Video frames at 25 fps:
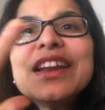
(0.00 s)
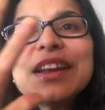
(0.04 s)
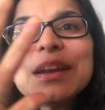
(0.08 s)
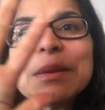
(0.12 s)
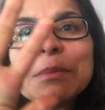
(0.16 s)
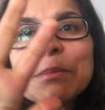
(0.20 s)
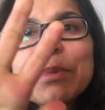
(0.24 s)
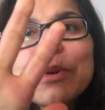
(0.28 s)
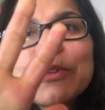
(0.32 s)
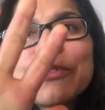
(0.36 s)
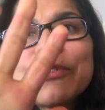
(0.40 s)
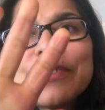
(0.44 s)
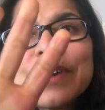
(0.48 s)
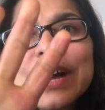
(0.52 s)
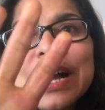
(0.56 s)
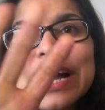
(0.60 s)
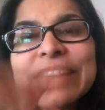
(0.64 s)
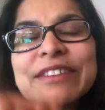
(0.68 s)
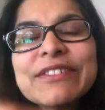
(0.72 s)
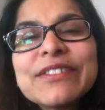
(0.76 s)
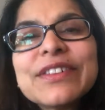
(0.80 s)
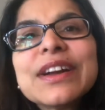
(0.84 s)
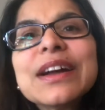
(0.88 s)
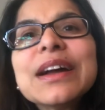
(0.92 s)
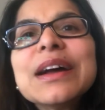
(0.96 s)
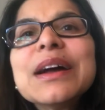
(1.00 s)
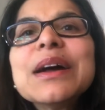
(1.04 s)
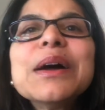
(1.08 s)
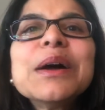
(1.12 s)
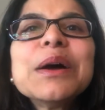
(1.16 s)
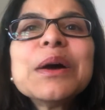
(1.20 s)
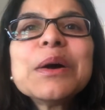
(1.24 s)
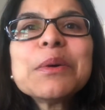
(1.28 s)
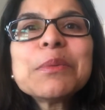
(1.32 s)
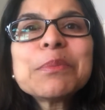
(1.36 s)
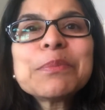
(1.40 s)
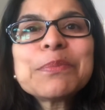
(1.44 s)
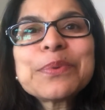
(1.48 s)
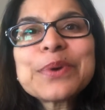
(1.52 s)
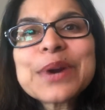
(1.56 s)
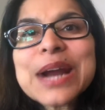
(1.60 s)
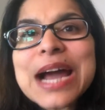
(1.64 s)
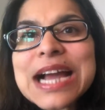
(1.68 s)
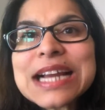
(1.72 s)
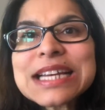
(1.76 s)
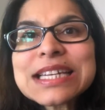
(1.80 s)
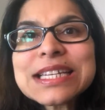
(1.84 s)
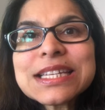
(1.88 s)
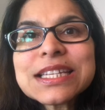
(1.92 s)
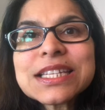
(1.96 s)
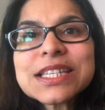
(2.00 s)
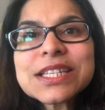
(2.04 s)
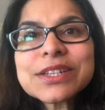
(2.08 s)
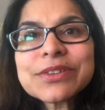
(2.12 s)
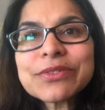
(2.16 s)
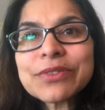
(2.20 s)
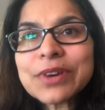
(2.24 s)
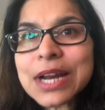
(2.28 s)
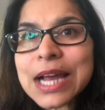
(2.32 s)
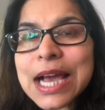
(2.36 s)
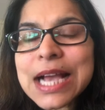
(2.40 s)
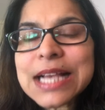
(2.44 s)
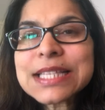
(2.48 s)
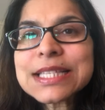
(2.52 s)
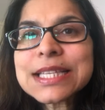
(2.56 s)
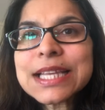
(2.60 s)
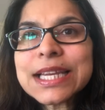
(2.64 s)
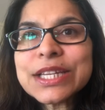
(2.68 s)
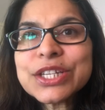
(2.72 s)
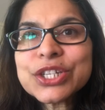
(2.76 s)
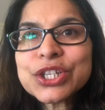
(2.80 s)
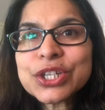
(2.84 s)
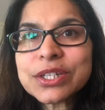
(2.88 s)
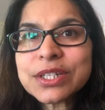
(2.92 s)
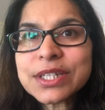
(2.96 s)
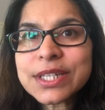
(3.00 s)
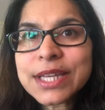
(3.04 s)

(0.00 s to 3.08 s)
Number five, practice relaxation